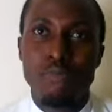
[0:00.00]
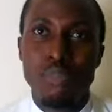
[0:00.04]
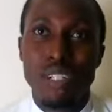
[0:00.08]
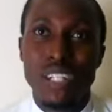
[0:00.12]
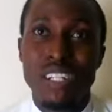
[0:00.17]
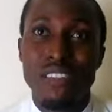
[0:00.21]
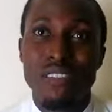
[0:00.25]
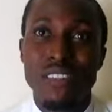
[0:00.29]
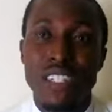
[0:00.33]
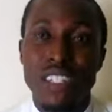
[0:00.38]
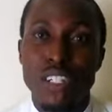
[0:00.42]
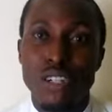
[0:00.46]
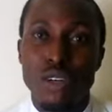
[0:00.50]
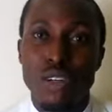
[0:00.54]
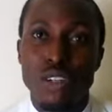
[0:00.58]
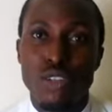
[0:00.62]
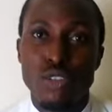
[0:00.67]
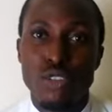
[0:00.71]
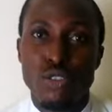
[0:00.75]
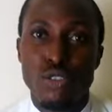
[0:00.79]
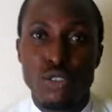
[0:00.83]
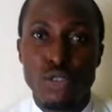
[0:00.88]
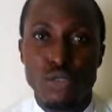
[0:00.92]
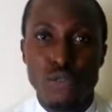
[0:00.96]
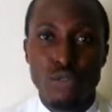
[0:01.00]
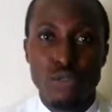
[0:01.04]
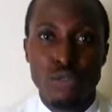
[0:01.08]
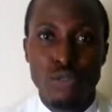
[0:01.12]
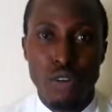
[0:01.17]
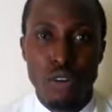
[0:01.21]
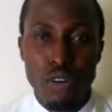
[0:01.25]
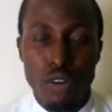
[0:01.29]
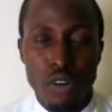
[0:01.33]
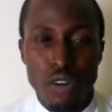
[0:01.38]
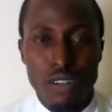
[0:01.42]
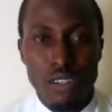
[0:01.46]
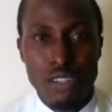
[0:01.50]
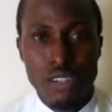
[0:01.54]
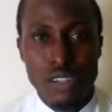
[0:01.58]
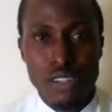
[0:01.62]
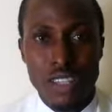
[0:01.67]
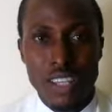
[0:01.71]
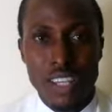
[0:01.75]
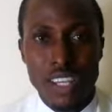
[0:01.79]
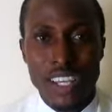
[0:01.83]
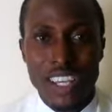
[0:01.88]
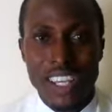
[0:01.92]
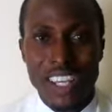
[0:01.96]
believing God to do for
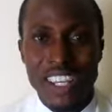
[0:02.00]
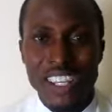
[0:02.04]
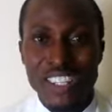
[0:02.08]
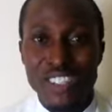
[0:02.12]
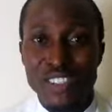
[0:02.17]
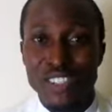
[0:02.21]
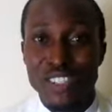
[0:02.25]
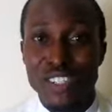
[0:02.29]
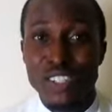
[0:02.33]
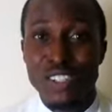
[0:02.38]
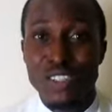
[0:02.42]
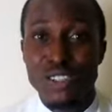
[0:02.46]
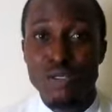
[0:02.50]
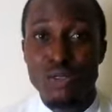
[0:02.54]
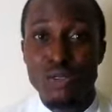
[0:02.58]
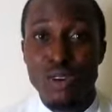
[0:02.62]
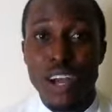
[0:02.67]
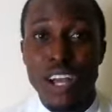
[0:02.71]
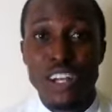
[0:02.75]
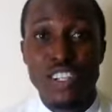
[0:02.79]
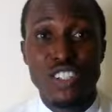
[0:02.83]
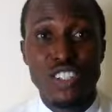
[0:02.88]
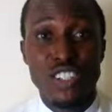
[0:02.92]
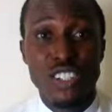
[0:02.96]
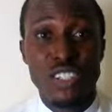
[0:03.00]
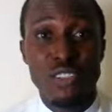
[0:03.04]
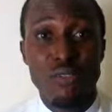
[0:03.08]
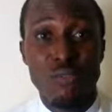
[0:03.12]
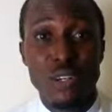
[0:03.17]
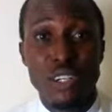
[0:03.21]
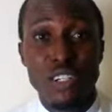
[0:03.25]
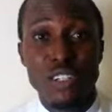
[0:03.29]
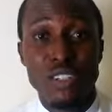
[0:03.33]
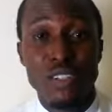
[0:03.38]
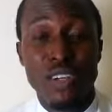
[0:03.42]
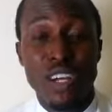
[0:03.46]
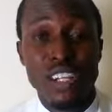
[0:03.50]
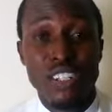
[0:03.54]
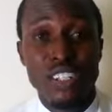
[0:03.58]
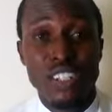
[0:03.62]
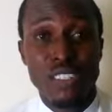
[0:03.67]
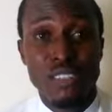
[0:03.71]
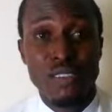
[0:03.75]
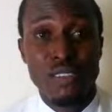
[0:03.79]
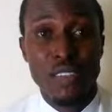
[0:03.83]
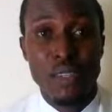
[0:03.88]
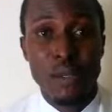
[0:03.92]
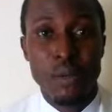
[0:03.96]
us, it's going to achieve. We're going to
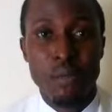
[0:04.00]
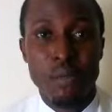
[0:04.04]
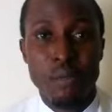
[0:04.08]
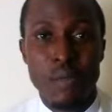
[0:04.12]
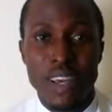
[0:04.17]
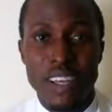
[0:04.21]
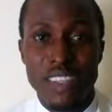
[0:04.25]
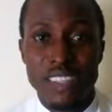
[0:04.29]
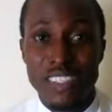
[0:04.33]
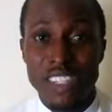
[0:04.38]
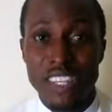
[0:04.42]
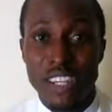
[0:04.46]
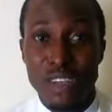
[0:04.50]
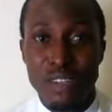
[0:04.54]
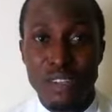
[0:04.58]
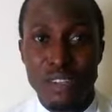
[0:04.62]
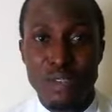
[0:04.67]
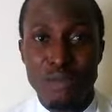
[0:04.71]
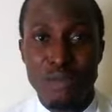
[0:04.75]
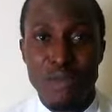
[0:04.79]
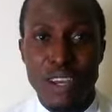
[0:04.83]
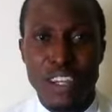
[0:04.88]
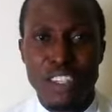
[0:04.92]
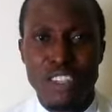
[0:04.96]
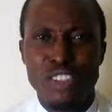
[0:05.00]
achieve them as the year goes by.